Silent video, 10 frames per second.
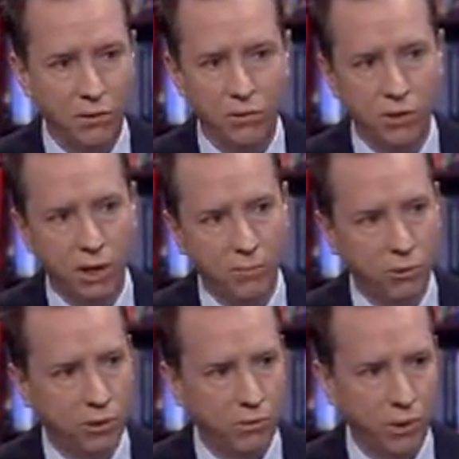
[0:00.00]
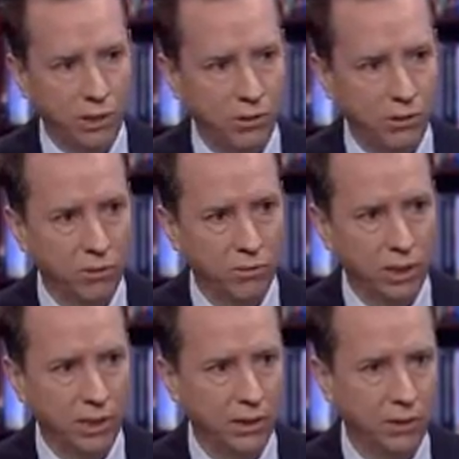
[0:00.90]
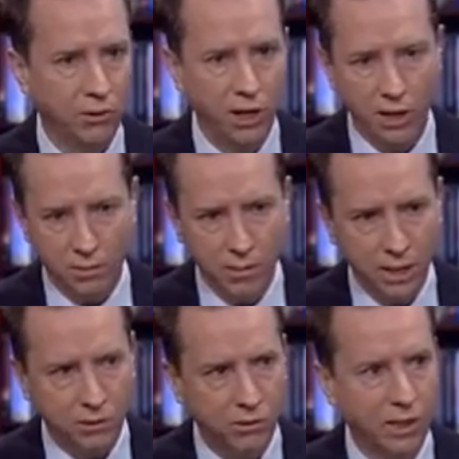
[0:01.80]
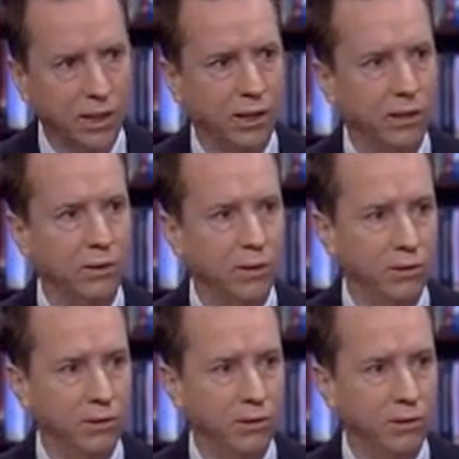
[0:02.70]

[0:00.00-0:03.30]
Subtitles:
huge numbers of records relating to shoddy medical care,